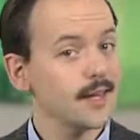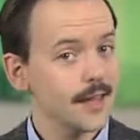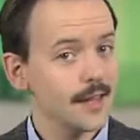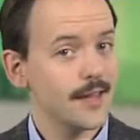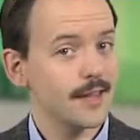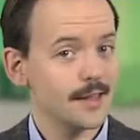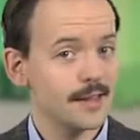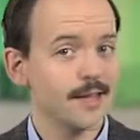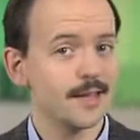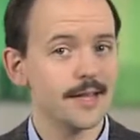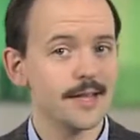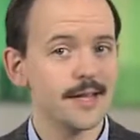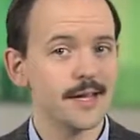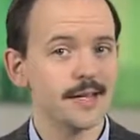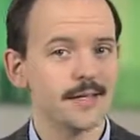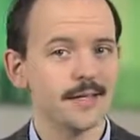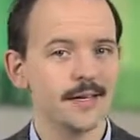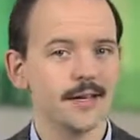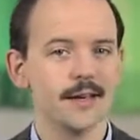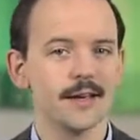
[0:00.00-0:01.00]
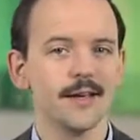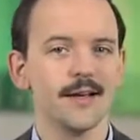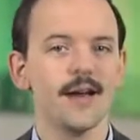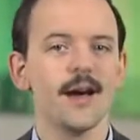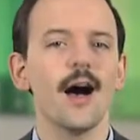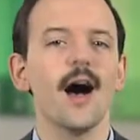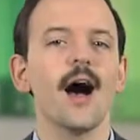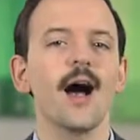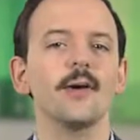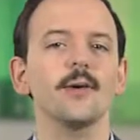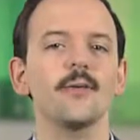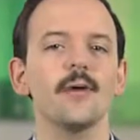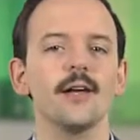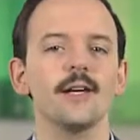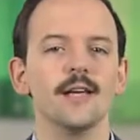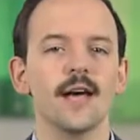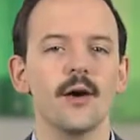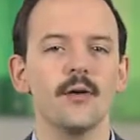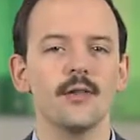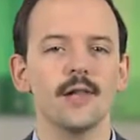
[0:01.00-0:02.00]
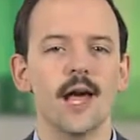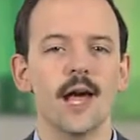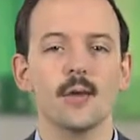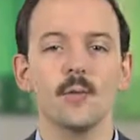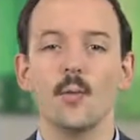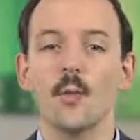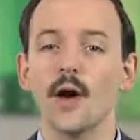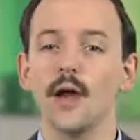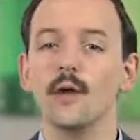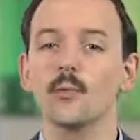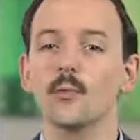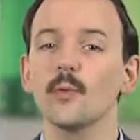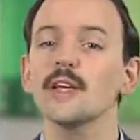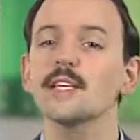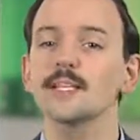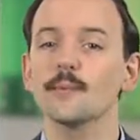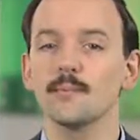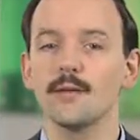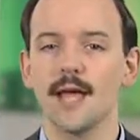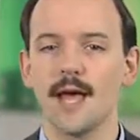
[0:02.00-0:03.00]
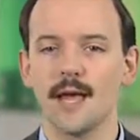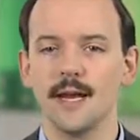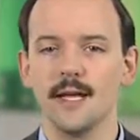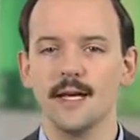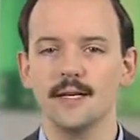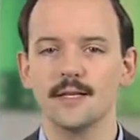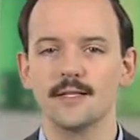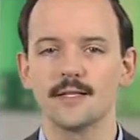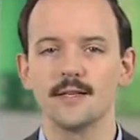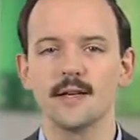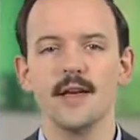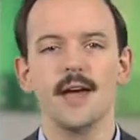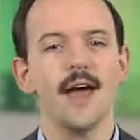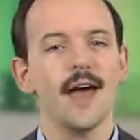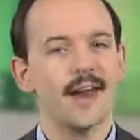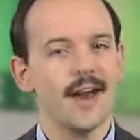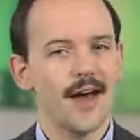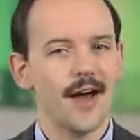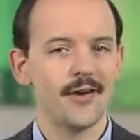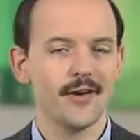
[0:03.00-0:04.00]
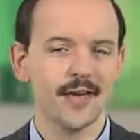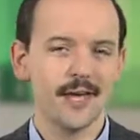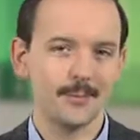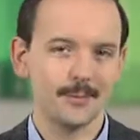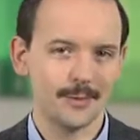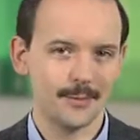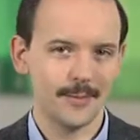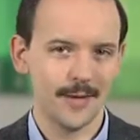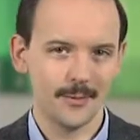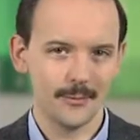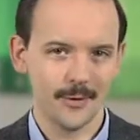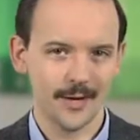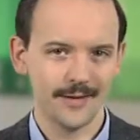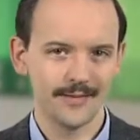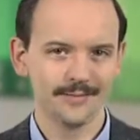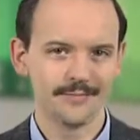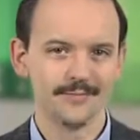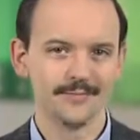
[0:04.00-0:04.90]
In this lesson, I'm going to outline what a risk plan is and how to implement one.